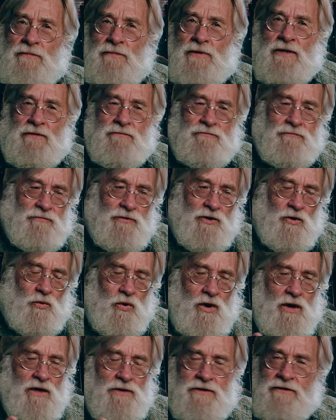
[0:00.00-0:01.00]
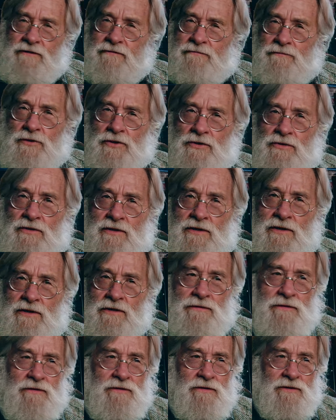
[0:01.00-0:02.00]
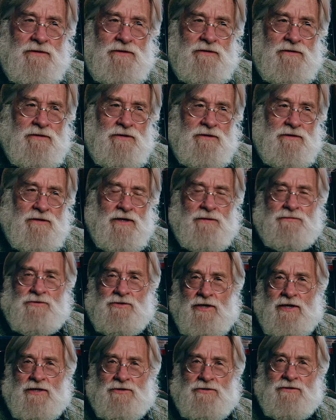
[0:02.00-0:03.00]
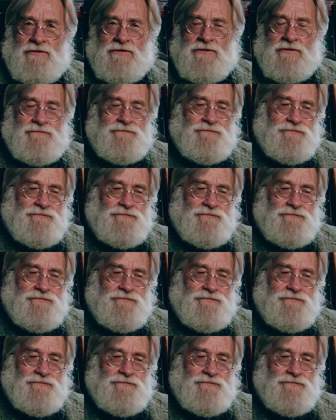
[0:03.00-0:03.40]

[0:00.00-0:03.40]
a quality of beauty in the in the abstractions